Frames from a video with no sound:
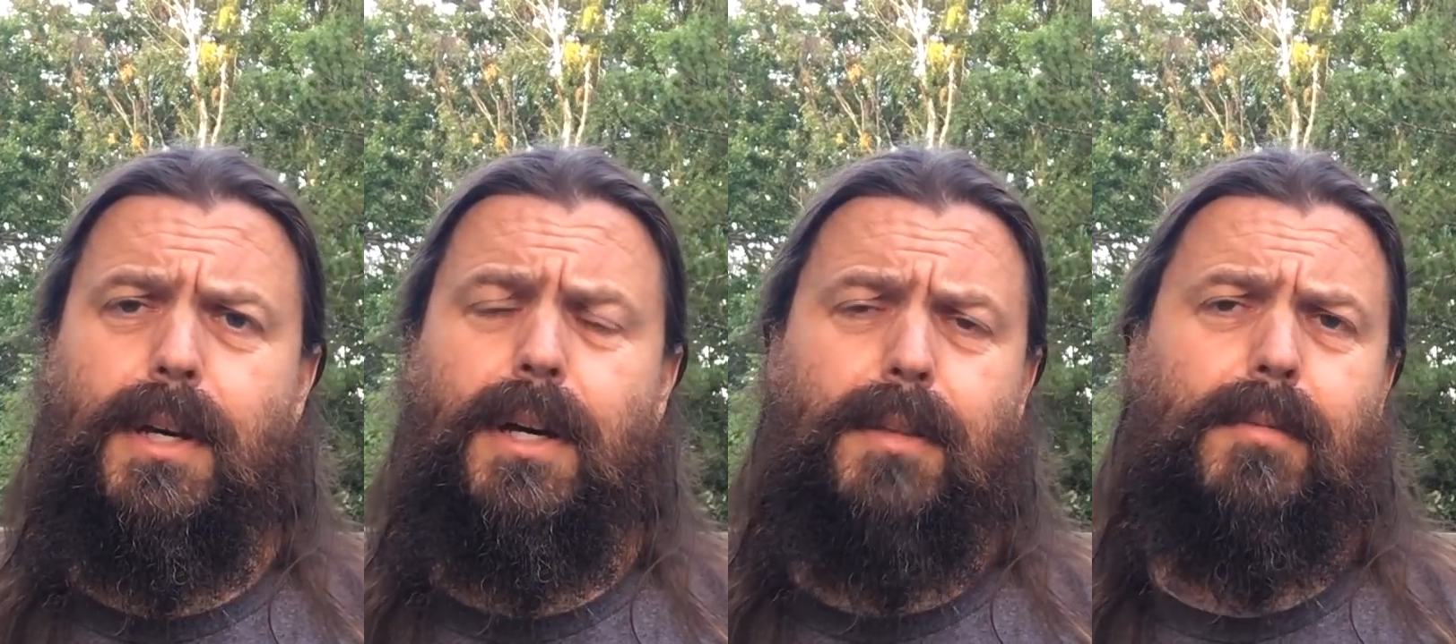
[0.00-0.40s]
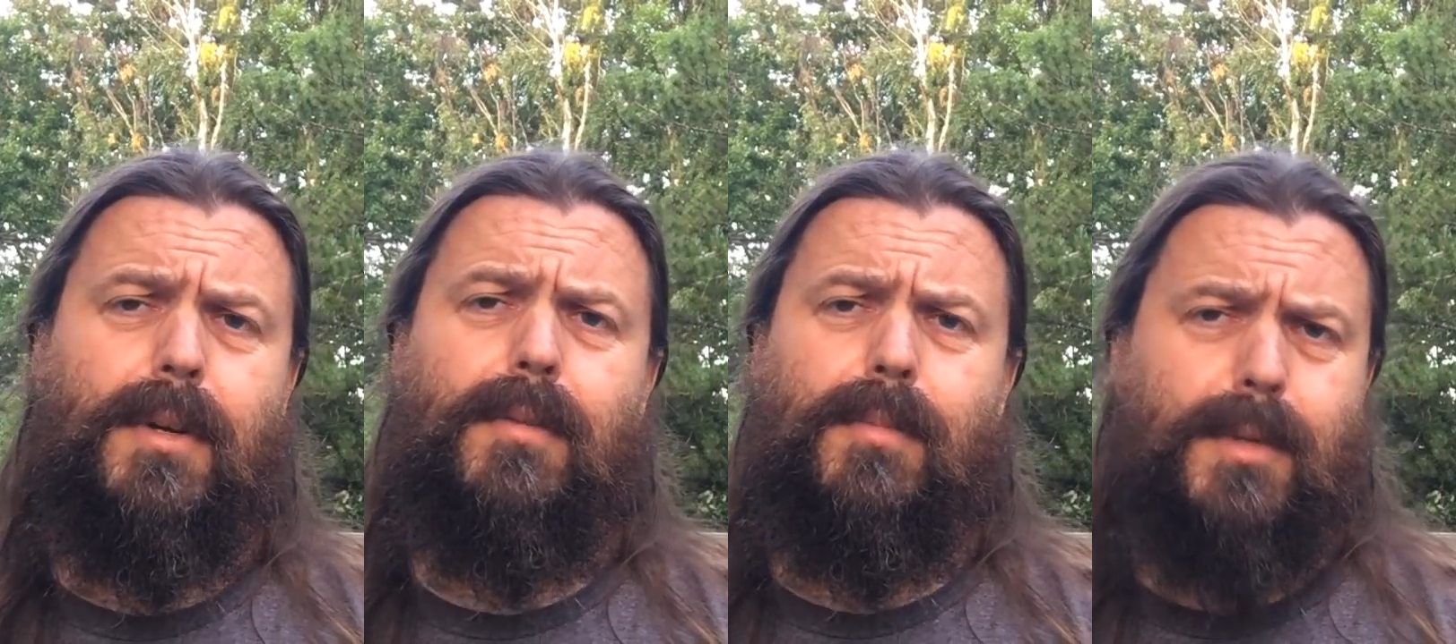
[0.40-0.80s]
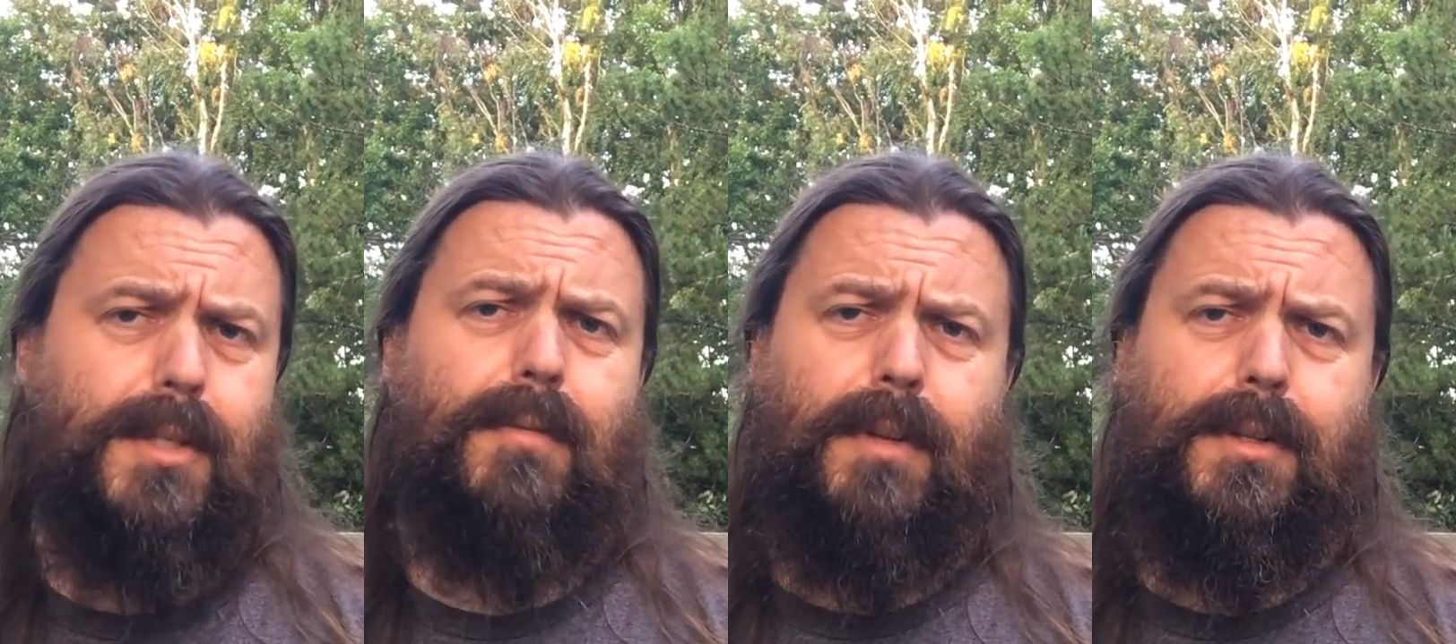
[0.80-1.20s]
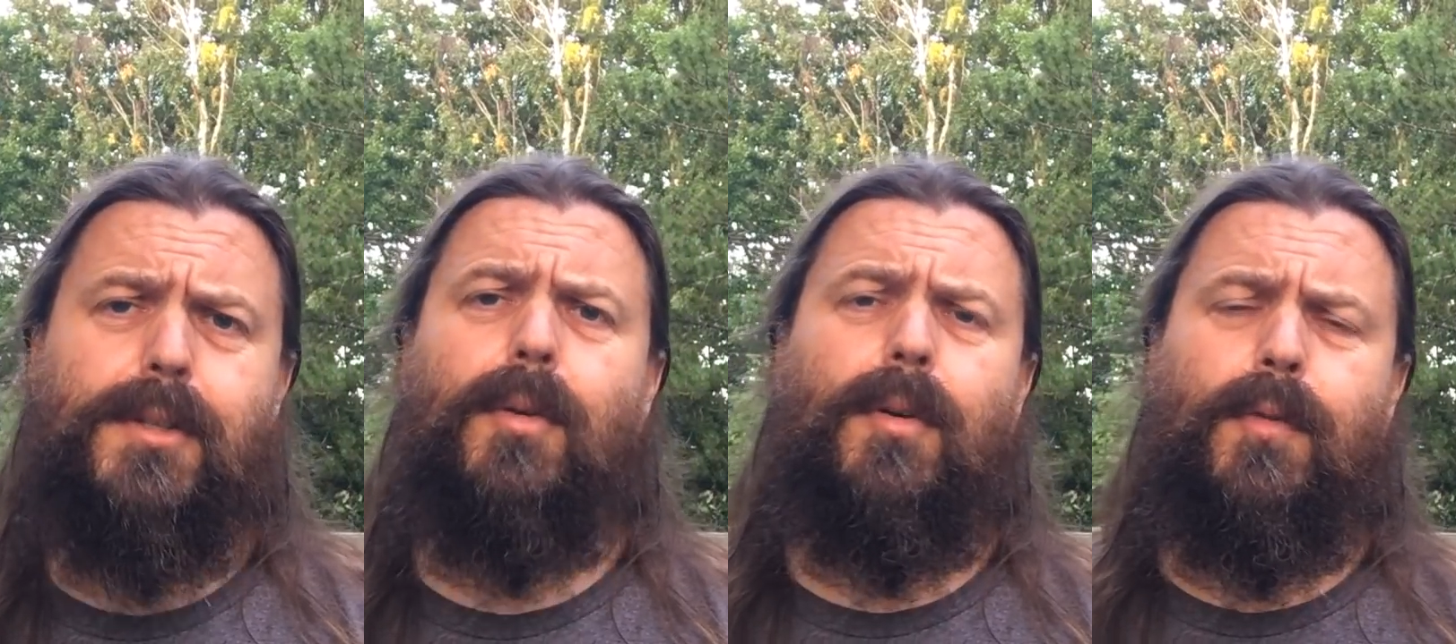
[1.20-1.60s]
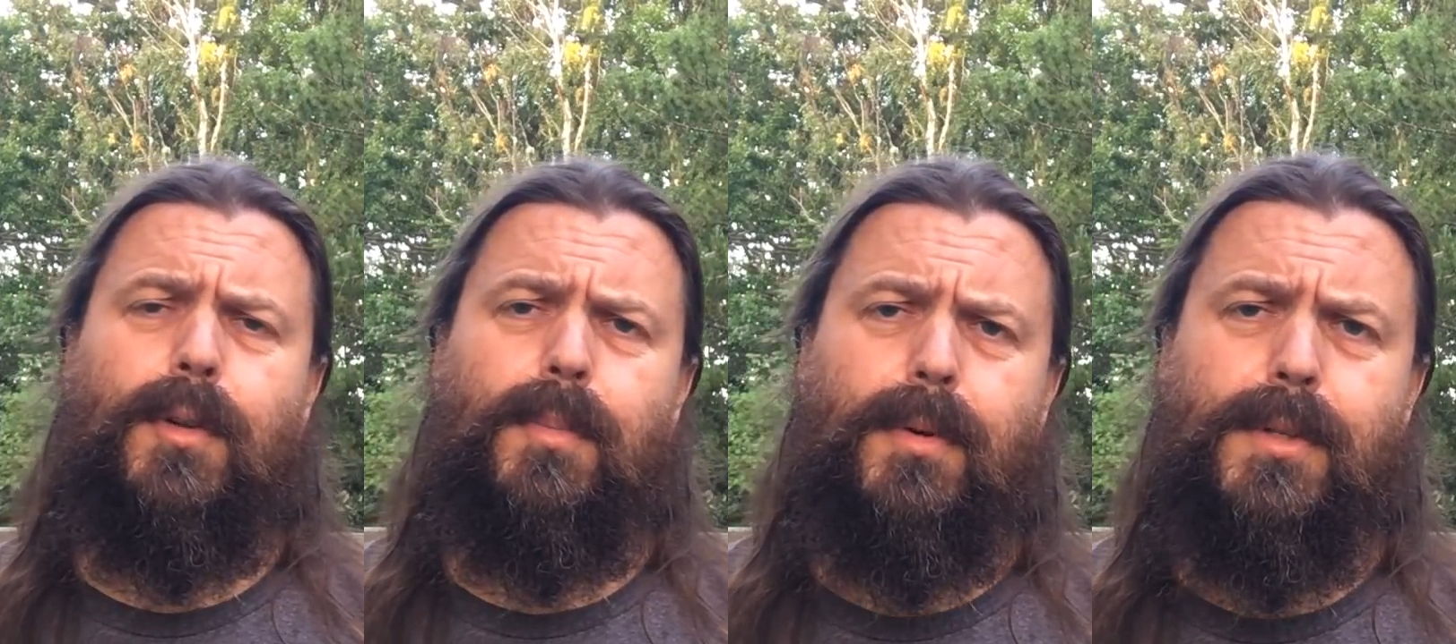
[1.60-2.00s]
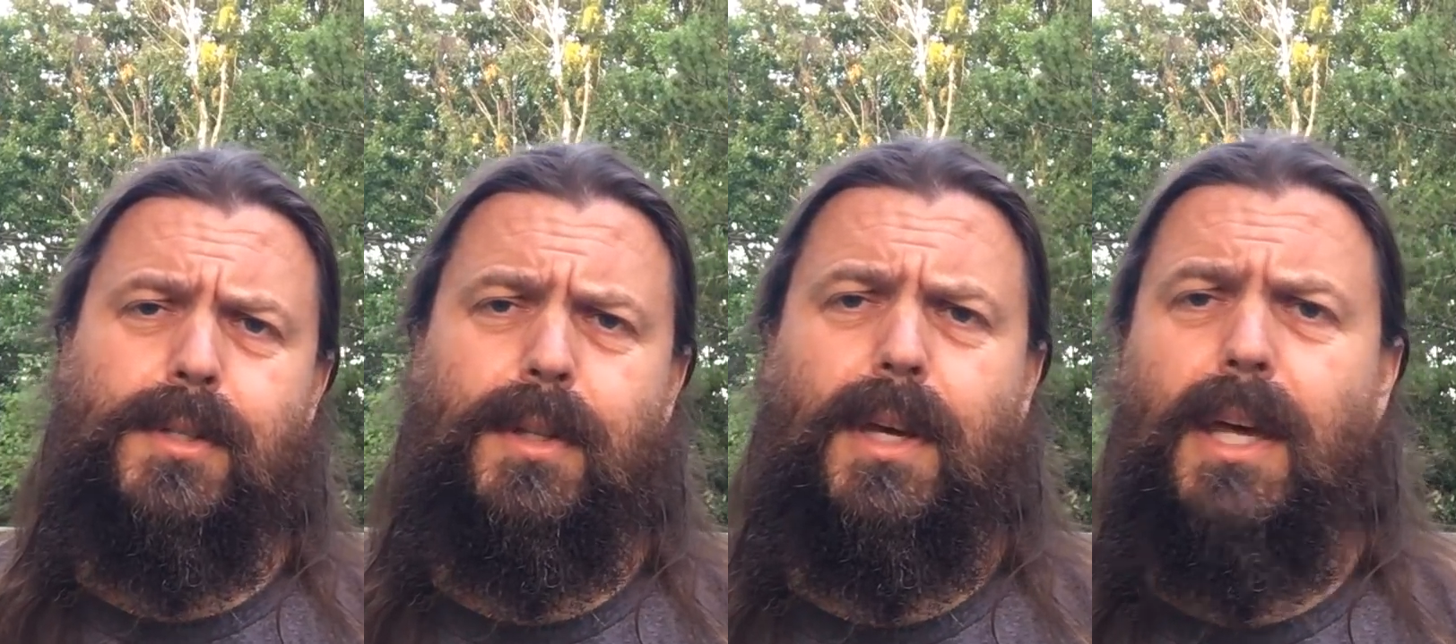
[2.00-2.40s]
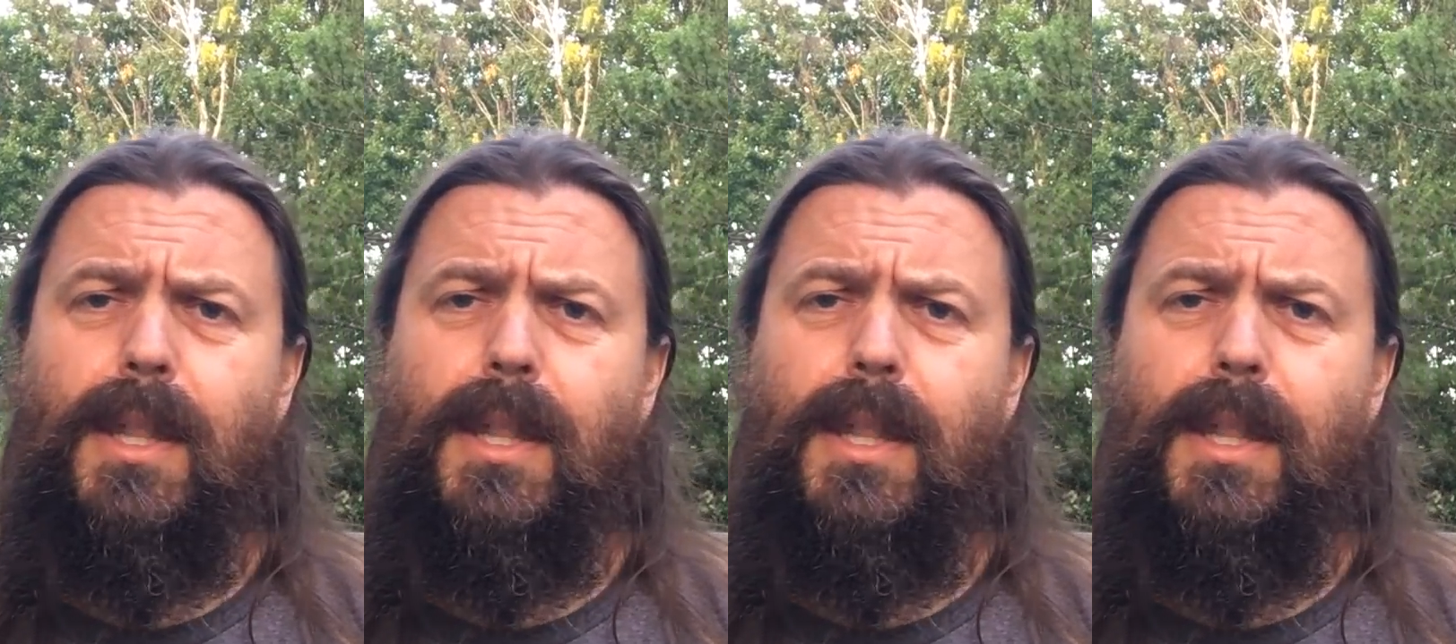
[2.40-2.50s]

and we must feel sorry for the person.